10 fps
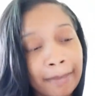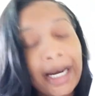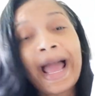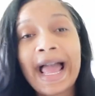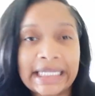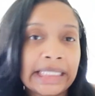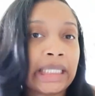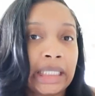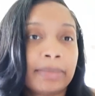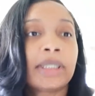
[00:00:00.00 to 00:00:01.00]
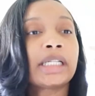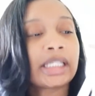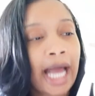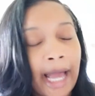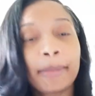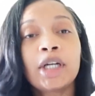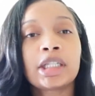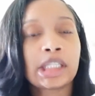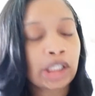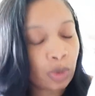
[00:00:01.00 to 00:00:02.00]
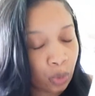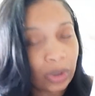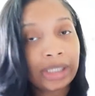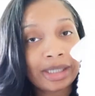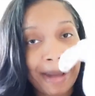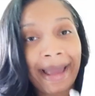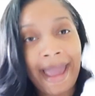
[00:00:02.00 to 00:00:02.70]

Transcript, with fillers: But I had to get it because I'm going to squeeze my